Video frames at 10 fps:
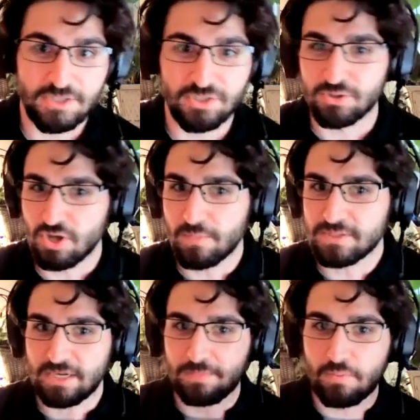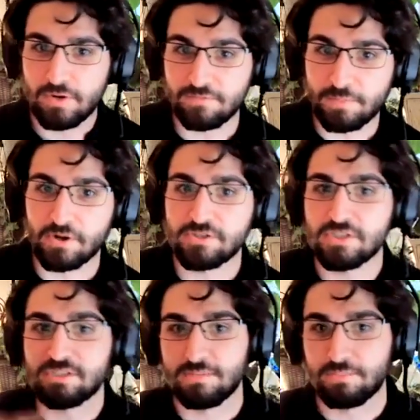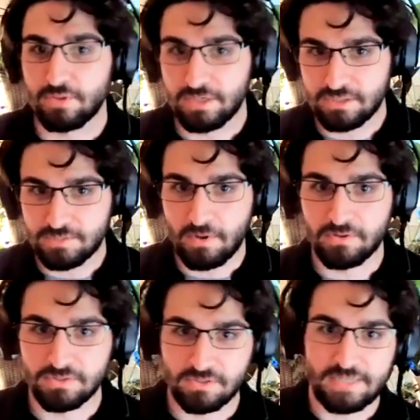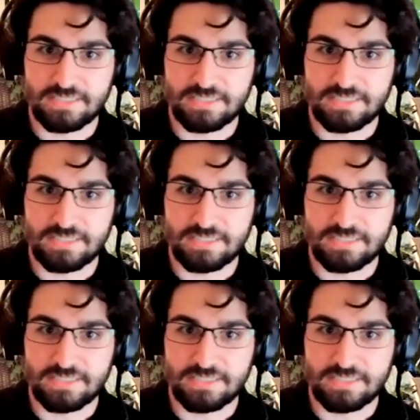So it's almost like a point of purchase and point of disposal.